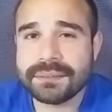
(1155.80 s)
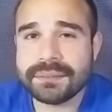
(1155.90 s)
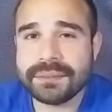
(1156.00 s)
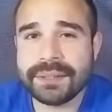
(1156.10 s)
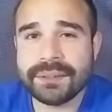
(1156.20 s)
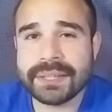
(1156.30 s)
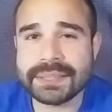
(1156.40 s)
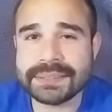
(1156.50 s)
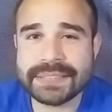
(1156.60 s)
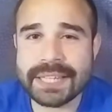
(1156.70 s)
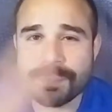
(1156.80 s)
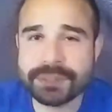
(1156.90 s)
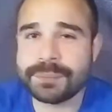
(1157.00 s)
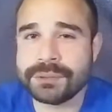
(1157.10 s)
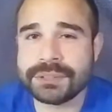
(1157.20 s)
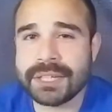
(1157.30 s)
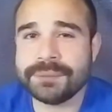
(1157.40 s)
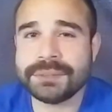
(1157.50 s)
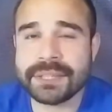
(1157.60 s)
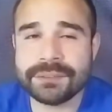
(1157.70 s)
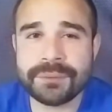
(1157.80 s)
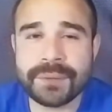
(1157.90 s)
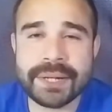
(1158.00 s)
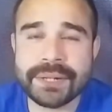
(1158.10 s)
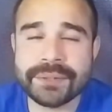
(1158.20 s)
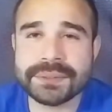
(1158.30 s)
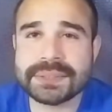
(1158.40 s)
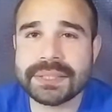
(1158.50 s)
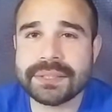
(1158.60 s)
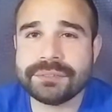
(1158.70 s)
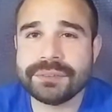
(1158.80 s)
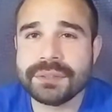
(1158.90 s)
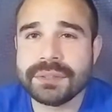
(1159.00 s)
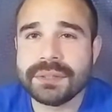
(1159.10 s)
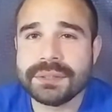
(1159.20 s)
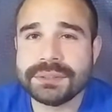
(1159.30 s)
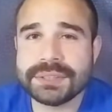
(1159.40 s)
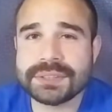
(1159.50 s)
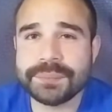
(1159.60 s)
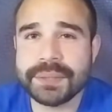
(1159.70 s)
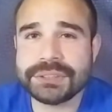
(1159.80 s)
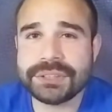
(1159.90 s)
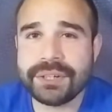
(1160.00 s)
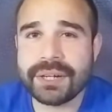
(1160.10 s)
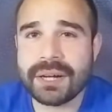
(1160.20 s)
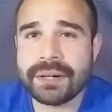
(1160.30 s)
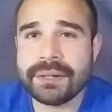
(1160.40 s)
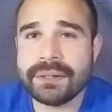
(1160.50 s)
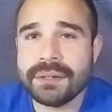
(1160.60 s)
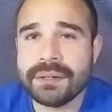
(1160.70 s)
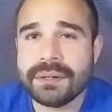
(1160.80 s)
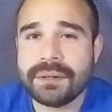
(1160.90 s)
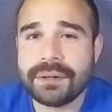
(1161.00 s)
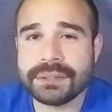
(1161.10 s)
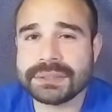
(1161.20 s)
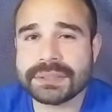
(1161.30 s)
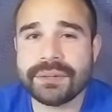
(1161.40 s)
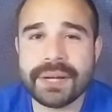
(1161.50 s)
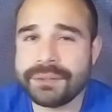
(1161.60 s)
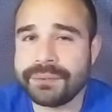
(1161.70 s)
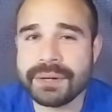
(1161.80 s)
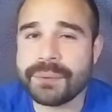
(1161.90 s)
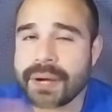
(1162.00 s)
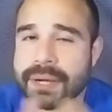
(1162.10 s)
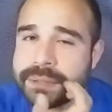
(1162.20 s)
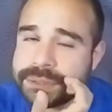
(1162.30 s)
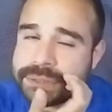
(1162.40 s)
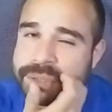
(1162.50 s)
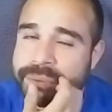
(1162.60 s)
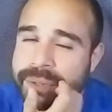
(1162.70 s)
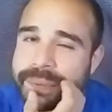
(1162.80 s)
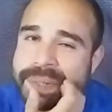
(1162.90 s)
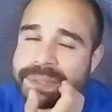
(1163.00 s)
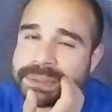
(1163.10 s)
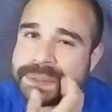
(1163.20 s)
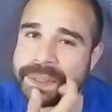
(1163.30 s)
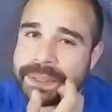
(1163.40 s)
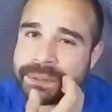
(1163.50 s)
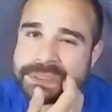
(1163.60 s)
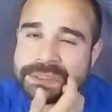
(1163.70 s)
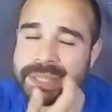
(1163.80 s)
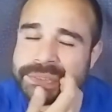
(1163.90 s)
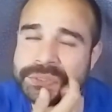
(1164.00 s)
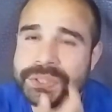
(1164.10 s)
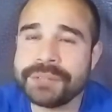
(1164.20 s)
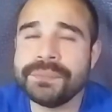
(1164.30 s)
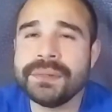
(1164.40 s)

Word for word: You know, like they say multiple times, like on the radio and stuff. Just make sure you got it. Or just go ahead and rewind because you can rewind this later, this live stream.